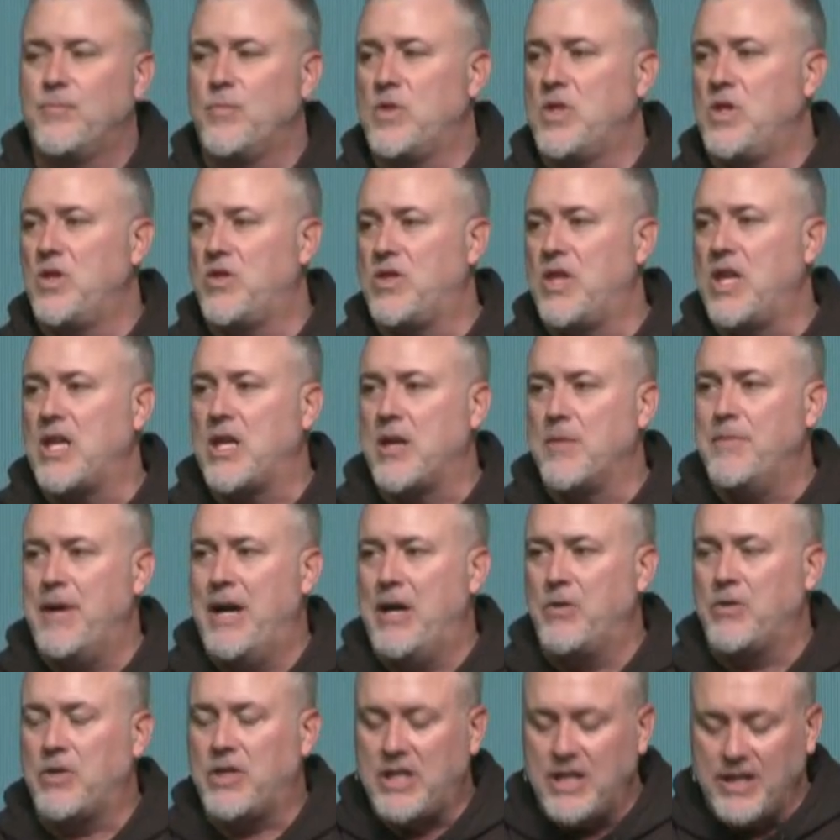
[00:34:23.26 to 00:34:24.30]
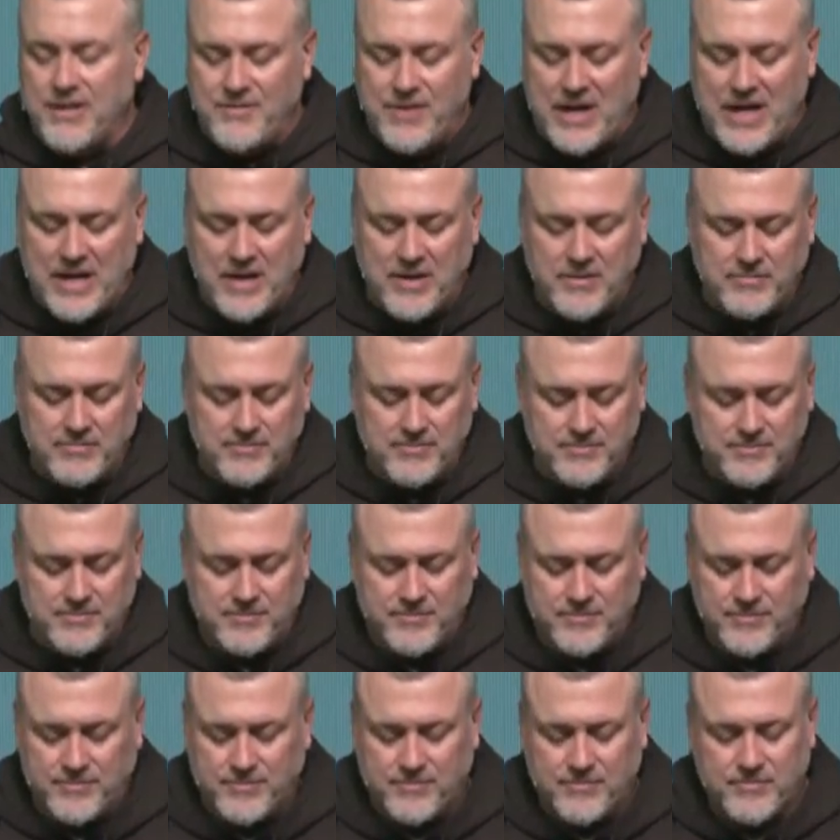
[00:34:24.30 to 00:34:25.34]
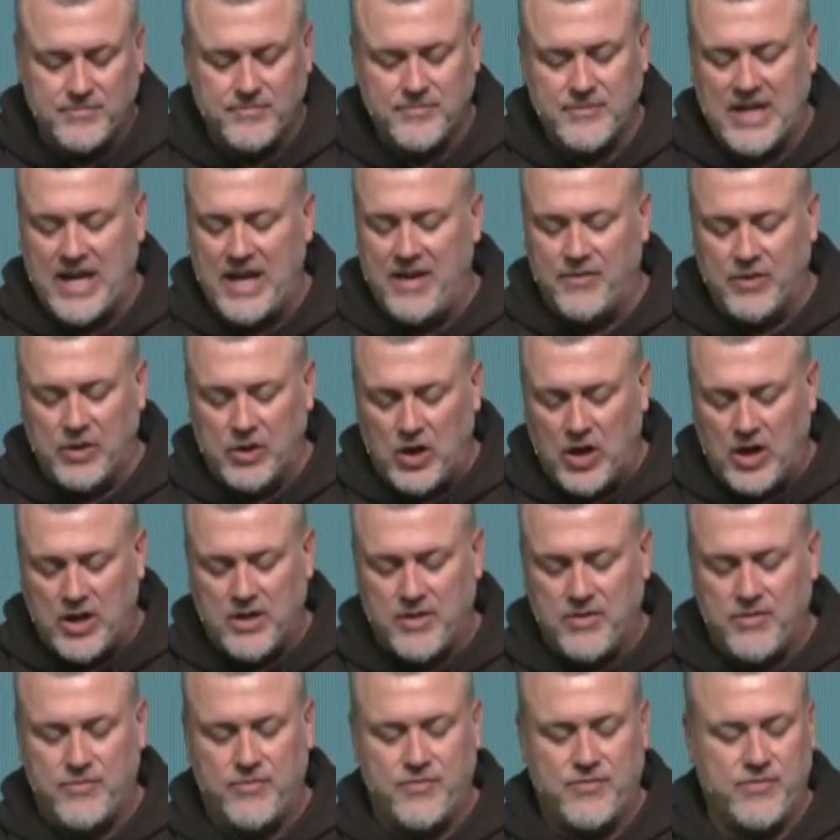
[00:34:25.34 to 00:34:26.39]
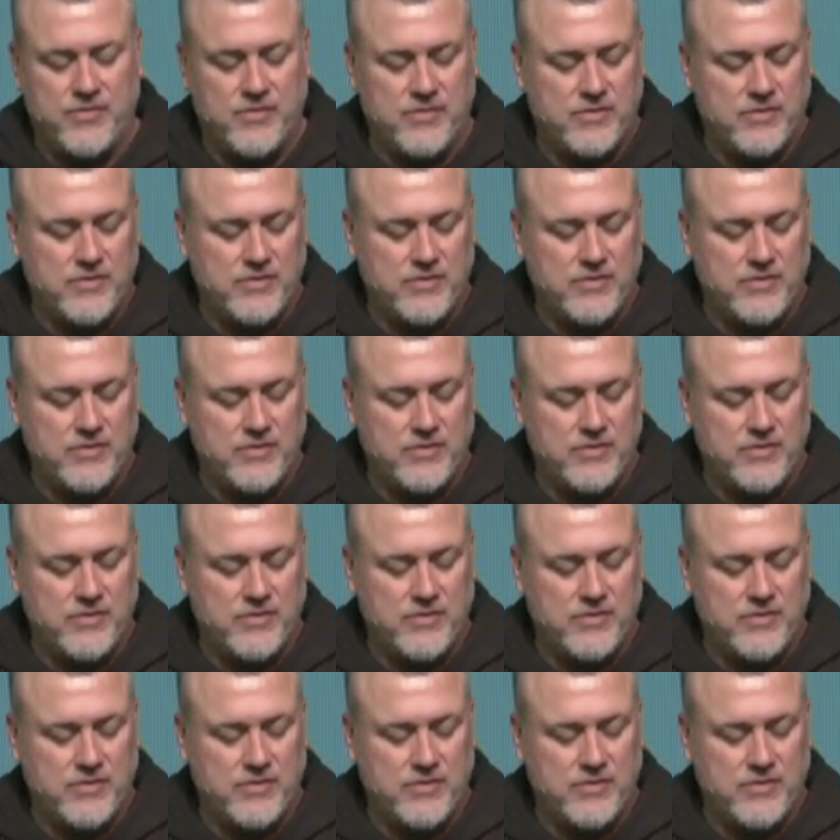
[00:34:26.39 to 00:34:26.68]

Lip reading: When you think about giving, I have a lot of